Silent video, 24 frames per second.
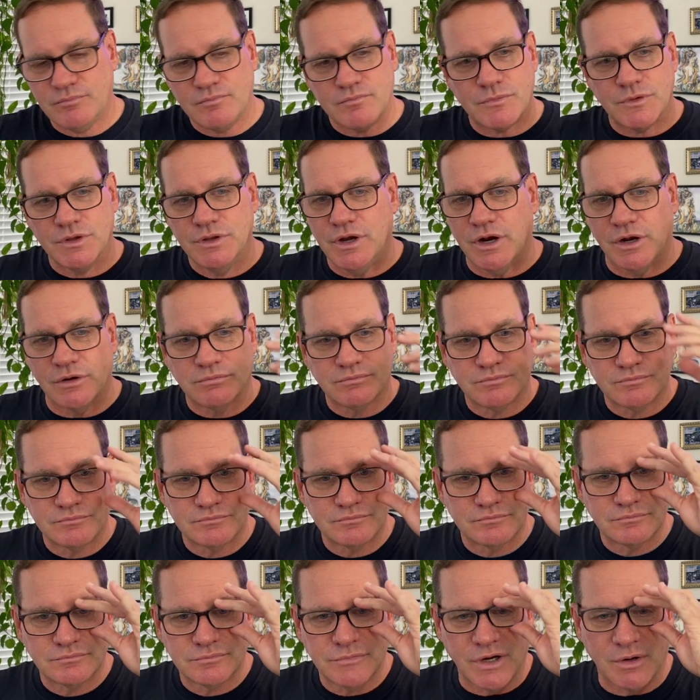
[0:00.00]
You know,
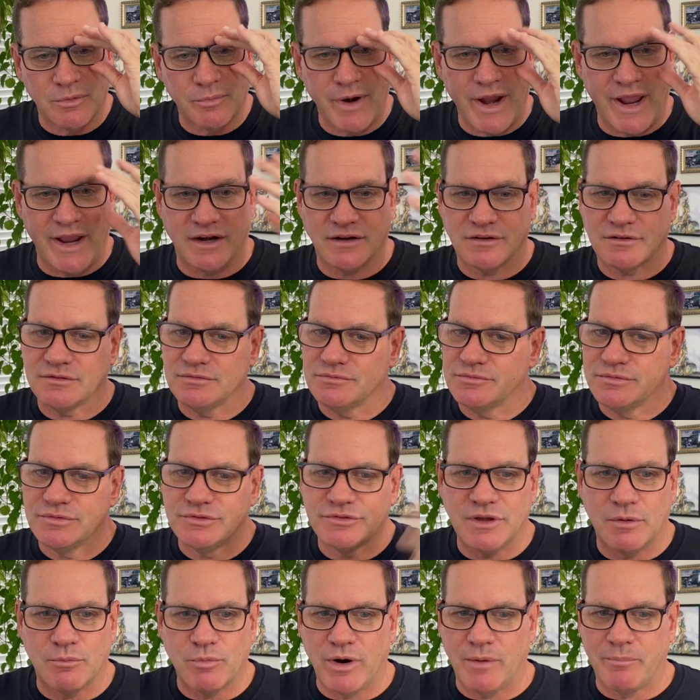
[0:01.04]
they're ranked
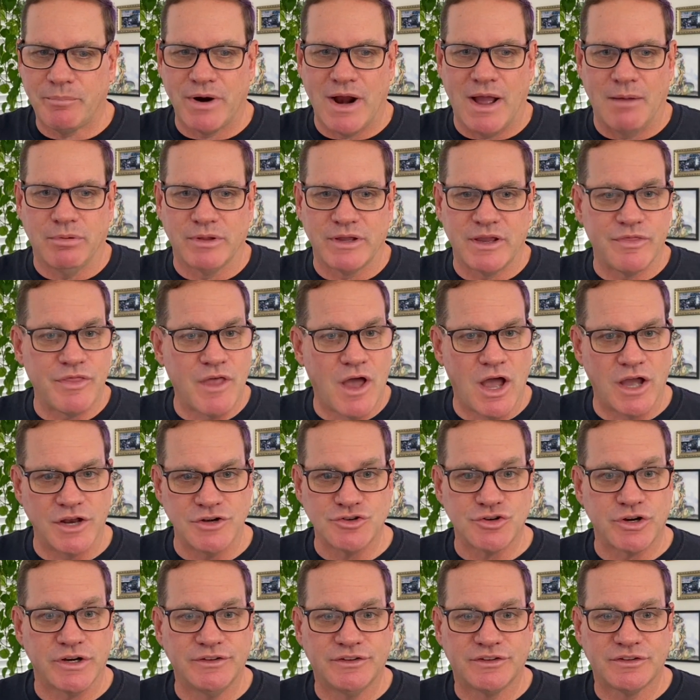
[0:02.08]
somewhere probably in the
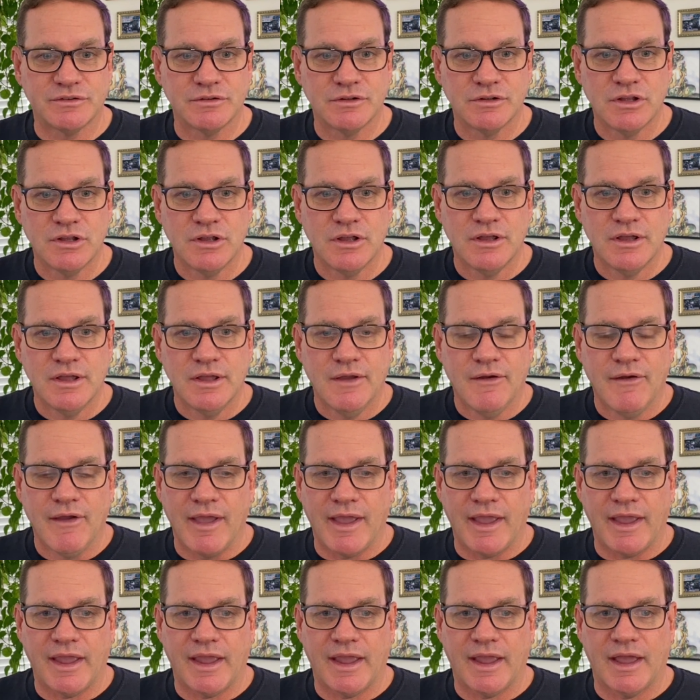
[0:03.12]
hundreds
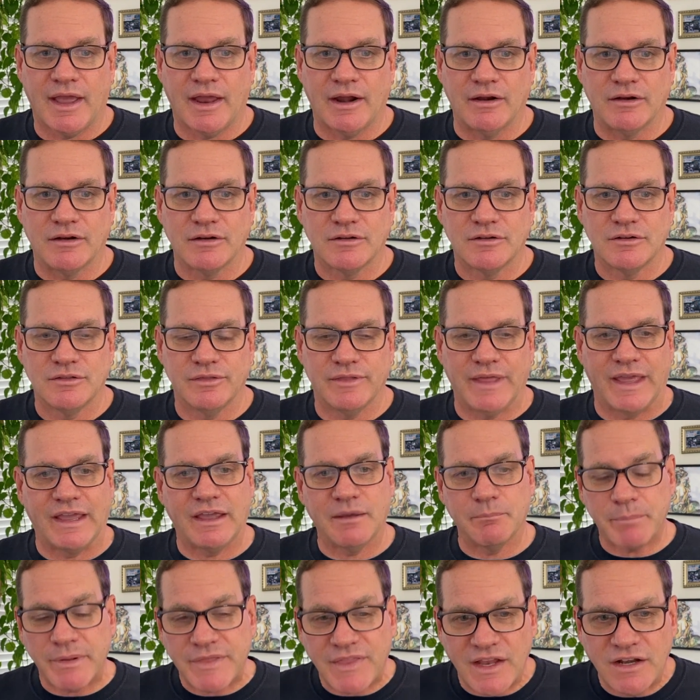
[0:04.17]
and they
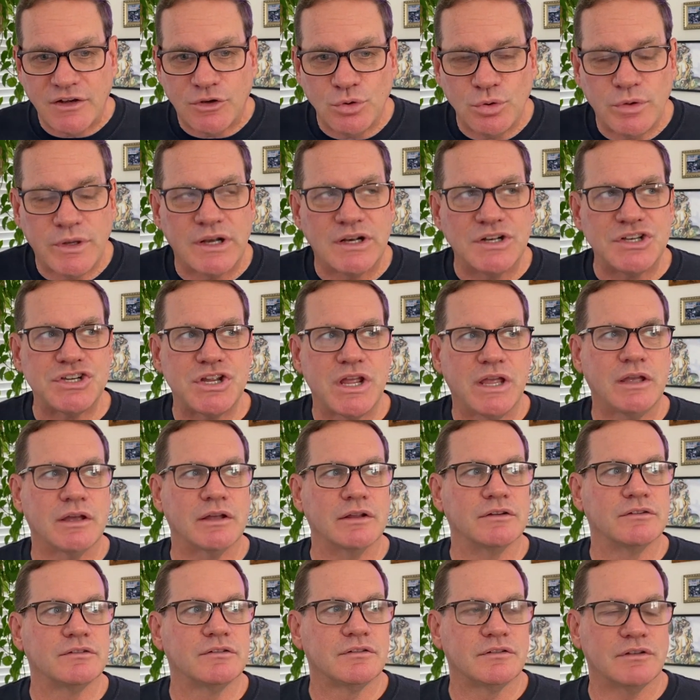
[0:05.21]
get but they do get a
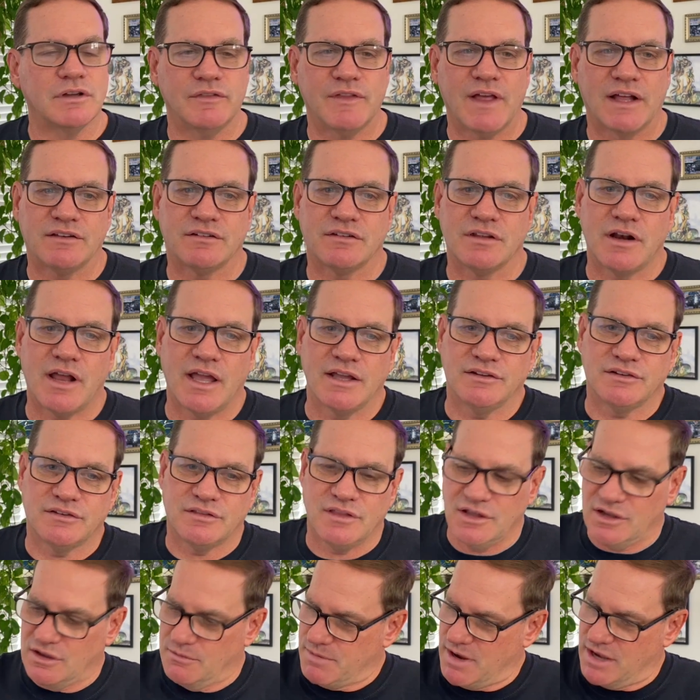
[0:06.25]
chance. And that's the nice
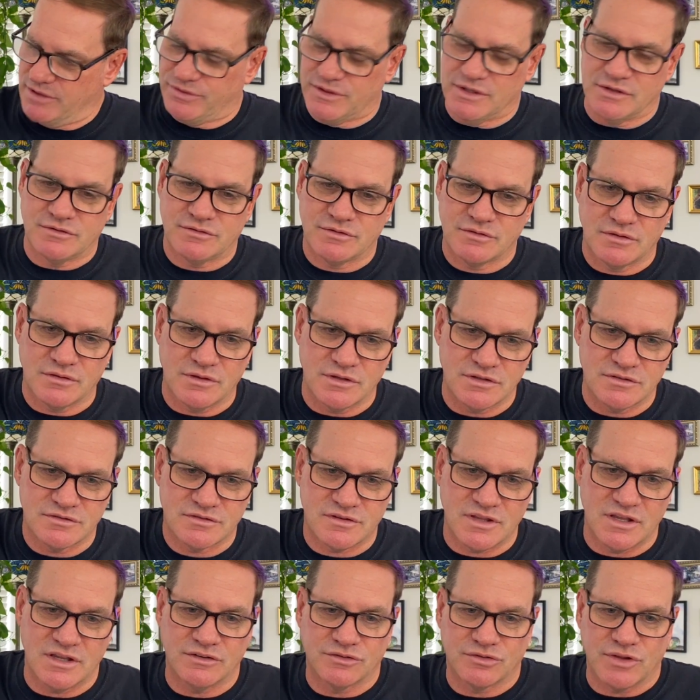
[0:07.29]
thing about these these
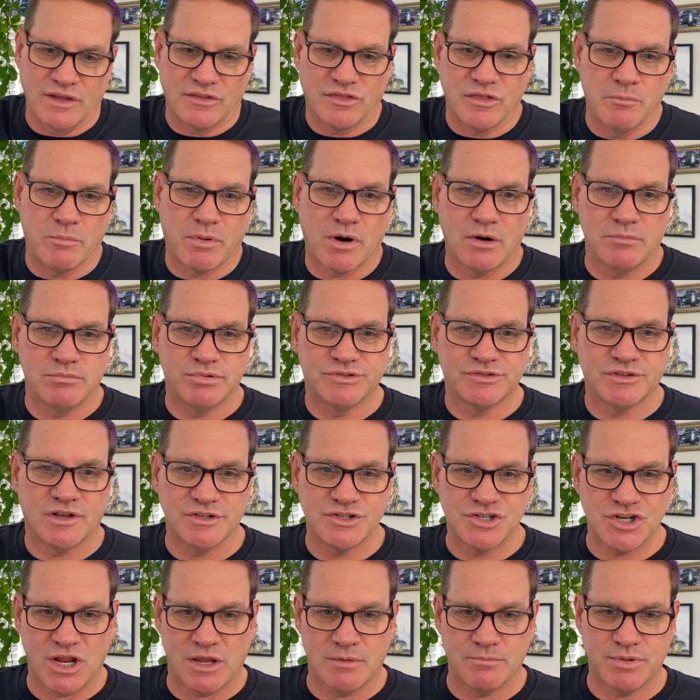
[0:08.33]
things like the Barbasol
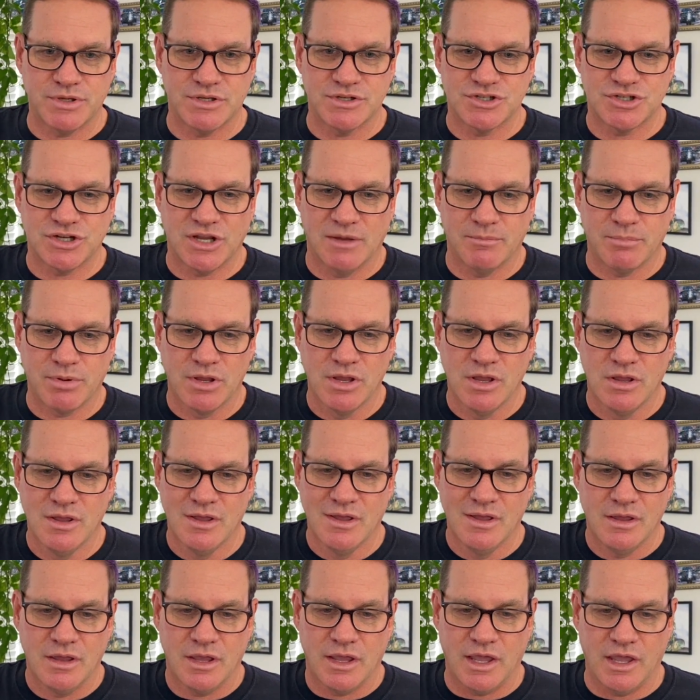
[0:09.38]
Championship
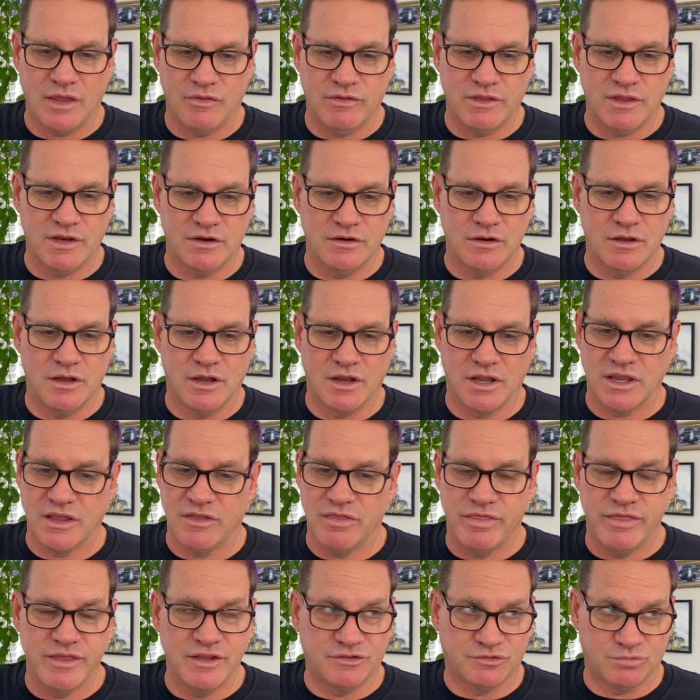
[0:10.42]
and then
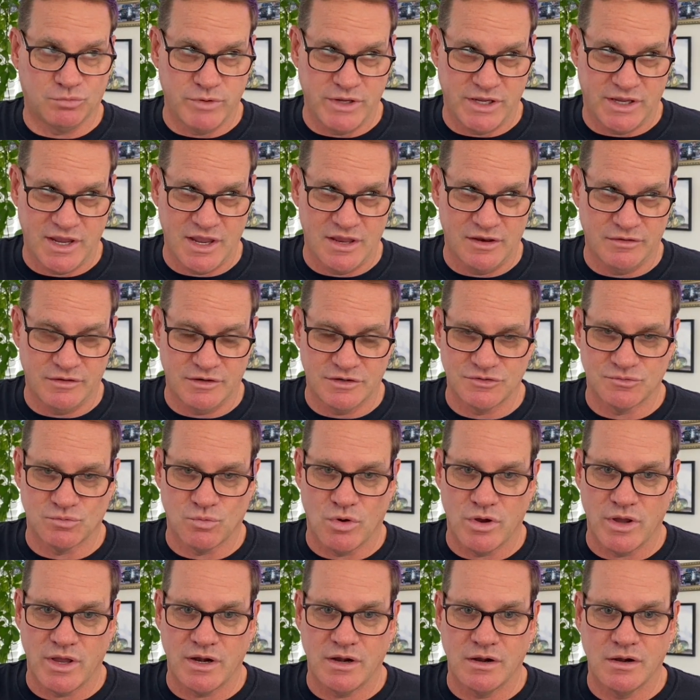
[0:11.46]
again this weekend there's
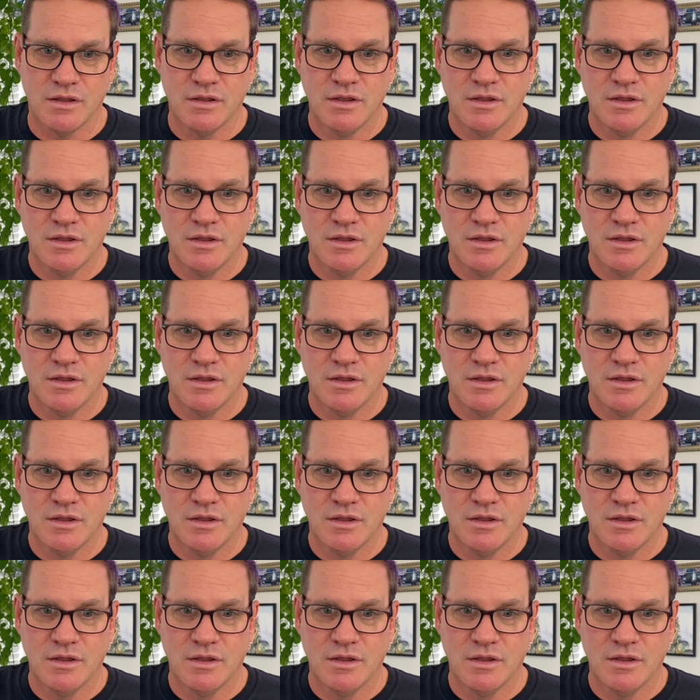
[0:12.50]
one